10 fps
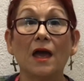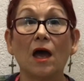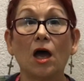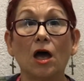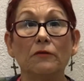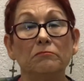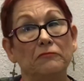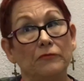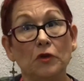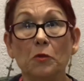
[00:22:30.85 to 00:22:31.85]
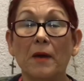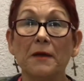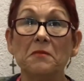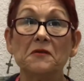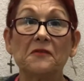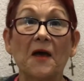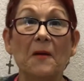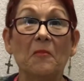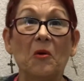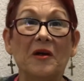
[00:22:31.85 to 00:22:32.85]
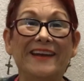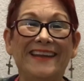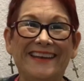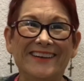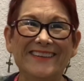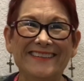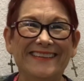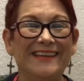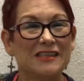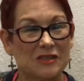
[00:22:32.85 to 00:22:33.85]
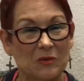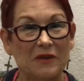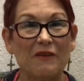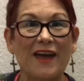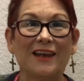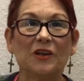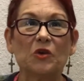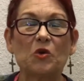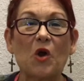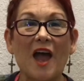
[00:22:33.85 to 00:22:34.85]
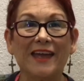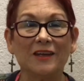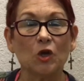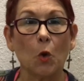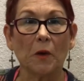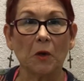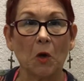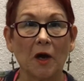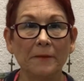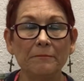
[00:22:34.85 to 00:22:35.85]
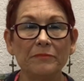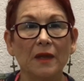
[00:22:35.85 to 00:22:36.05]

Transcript: A few babies got born here, so we've had a little crying going on.